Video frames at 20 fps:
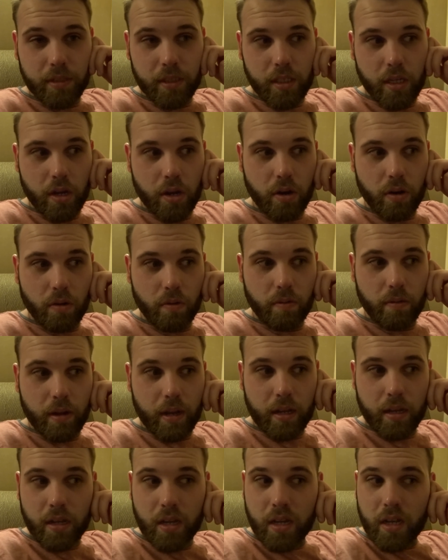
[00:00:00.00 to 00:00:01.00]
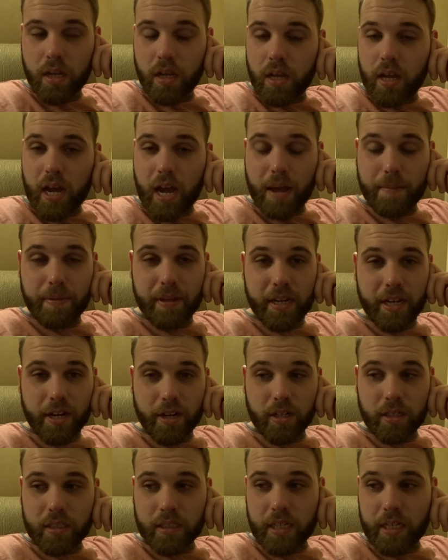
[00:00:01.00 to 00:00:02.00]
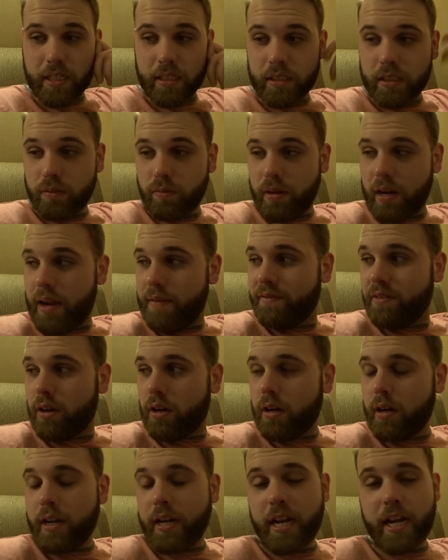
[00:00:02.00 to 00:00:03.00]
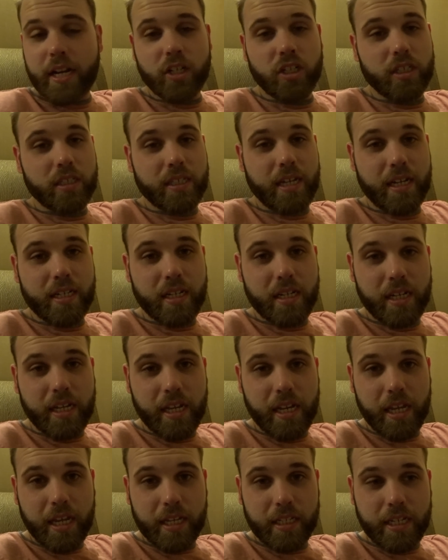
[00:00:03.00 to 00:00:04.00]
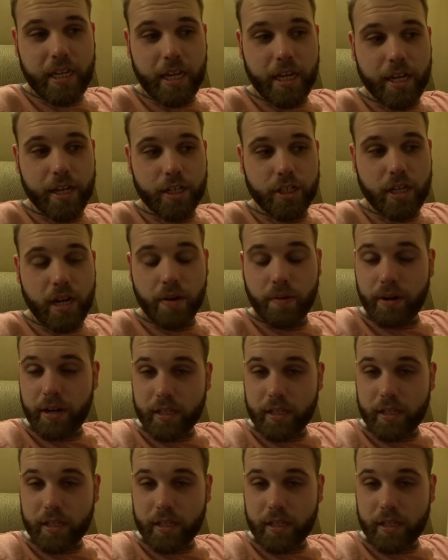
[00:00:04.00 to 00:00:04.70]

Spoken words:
So I've been here since whatever, and I just got done eating and taking a shower,